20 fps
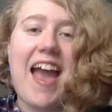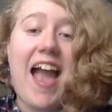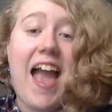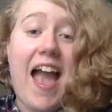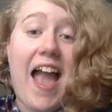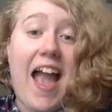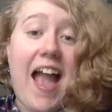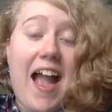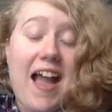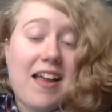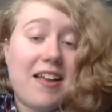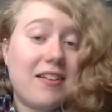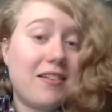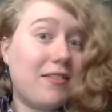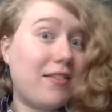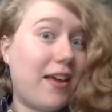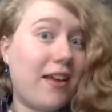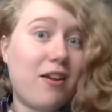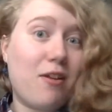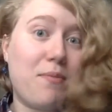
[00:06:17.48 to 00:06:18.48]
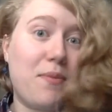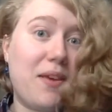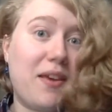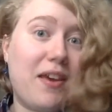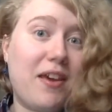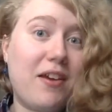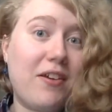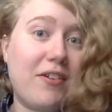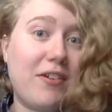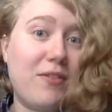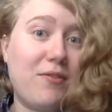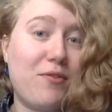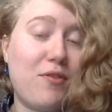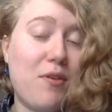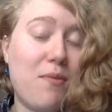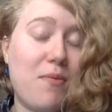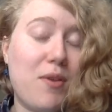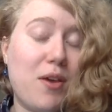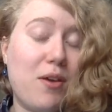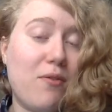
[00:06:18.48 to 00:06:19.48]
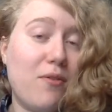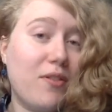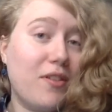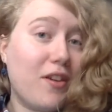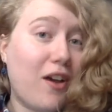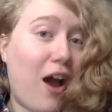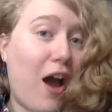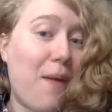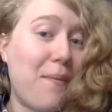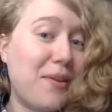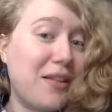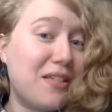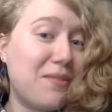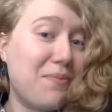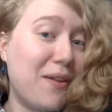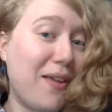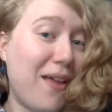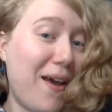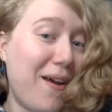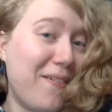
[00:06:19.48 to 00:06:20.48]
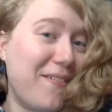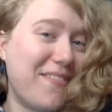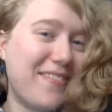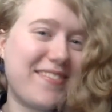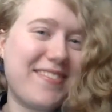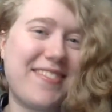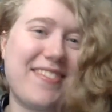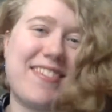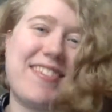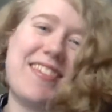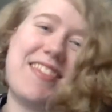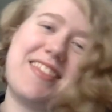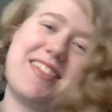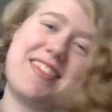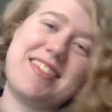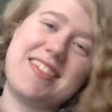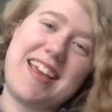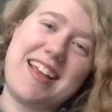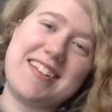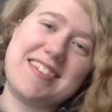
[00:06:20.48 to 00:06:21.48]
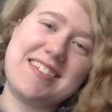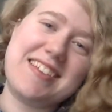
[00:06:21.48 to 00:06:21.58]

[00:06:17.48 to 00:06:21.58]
and that I'll be hearing from you in the comments below. Thanks